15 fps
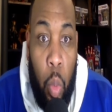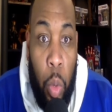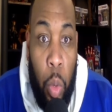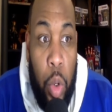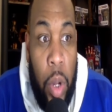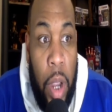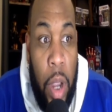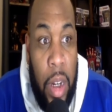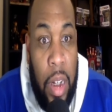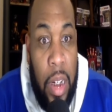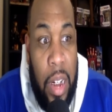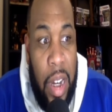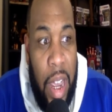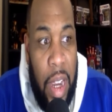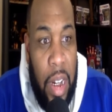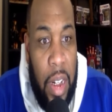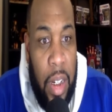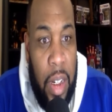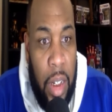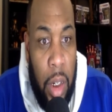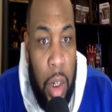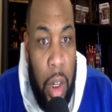Were you kind of
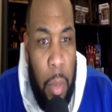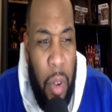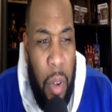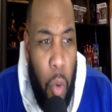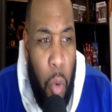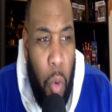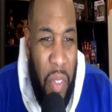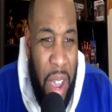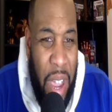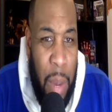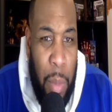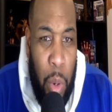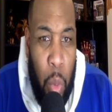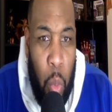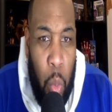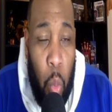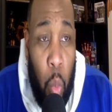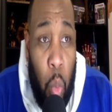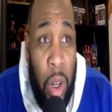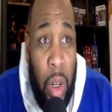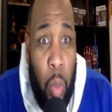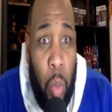connected before fame with
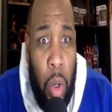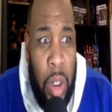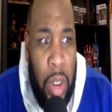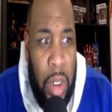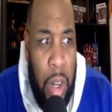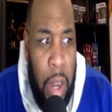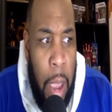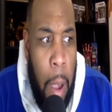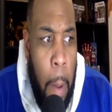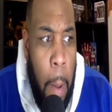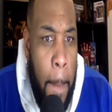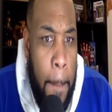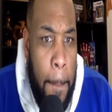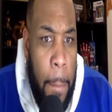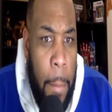what it was now?